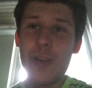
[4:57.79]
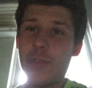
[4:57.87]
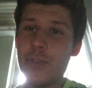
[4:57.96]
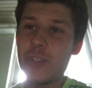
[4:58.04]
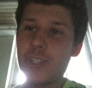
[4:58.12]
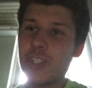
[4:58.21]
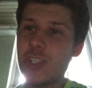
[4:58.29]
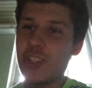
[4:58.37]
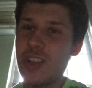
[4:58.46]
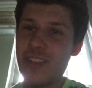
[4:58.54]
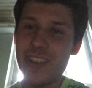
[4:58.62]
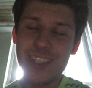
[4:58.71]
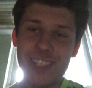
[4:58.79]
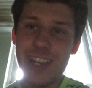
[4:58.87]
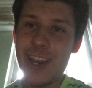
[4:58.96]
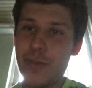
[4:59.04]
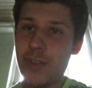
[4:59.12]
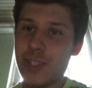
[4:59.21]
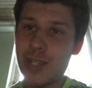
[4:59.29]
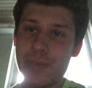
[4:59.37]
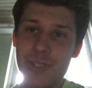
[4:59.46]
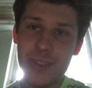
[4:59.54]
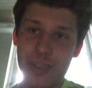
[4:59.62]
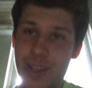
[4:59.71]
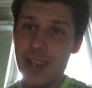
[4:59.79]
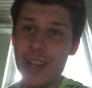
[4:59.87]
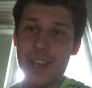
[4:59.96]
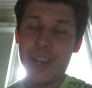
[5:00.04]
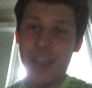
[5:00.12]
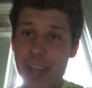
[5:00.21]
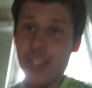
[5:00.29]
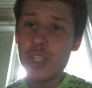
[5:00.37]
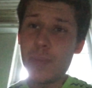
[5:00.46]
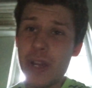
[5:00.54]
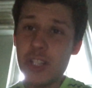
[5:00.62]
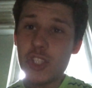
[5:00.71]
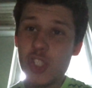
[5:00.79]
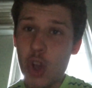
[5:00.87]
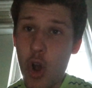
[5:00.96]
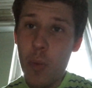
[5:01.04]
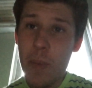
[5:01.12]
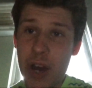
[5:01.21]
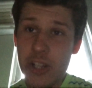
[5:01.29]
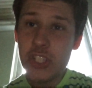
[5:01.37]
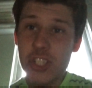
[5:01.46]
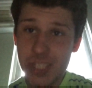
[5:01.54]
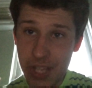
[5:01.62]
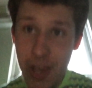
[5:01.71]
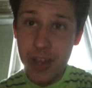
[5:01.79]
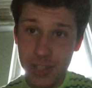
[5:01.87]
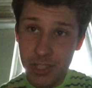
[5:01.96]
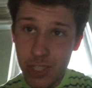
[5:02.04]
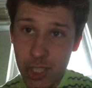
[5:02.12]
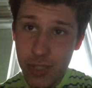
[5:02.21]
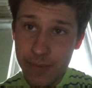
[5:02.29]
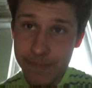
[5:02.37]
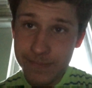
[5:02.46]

For this series and for this episode. it just makes so much sense.